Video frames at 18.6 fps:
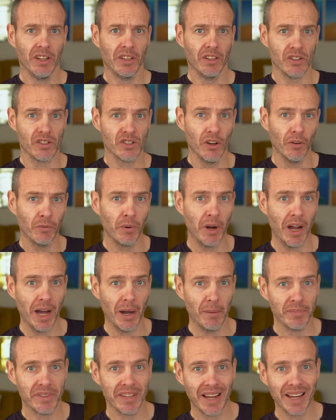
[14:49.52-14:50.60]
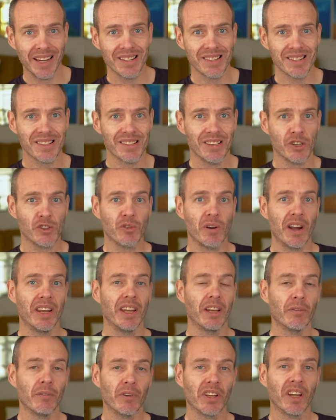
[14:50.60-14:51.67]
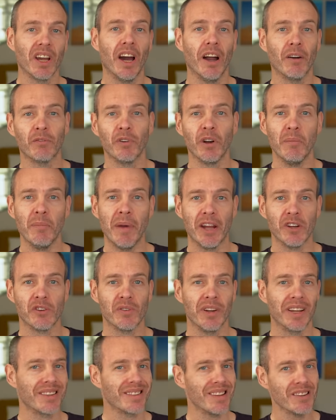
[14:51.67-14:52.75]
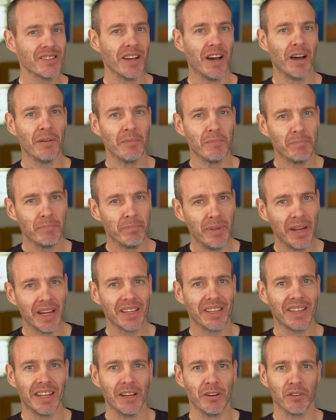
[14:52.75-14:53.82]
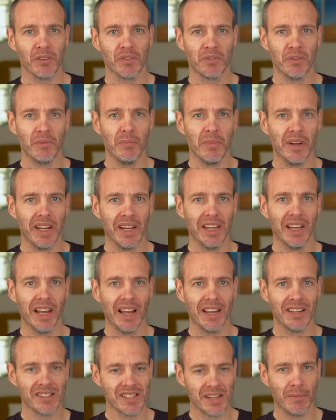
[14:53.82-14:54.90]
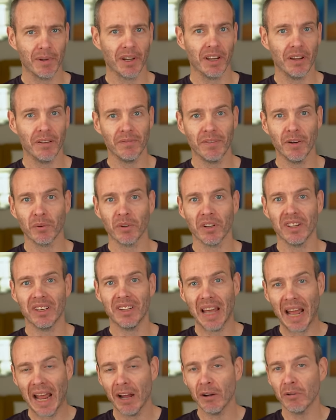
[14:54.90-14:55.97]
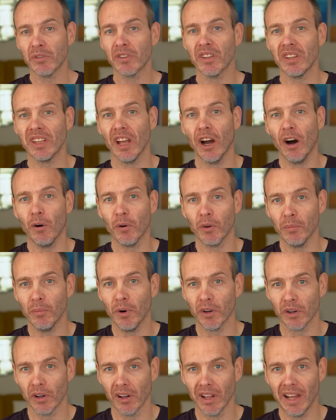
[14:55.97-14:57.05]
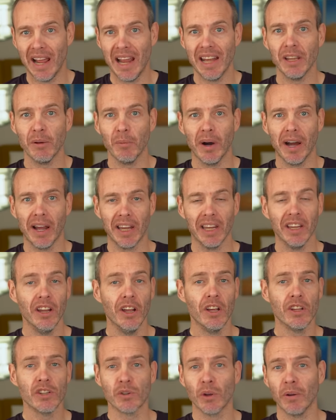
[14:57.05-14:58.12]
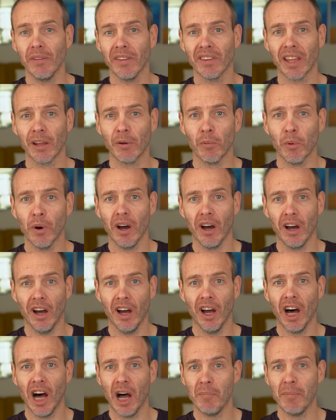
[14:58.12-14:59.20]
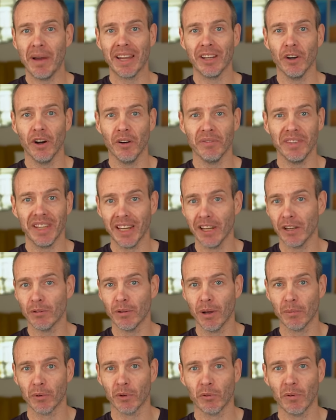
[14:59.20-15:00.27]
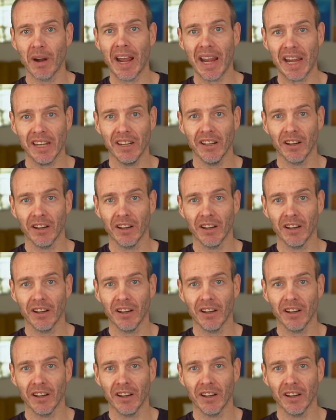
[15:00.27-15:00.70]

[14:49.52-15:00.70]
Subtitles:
The software updates, the training and recovery metrics, those aren't big deals for me, and some are going to filter down to the older model anyway. So even if they were, I may not have needed to upgrade.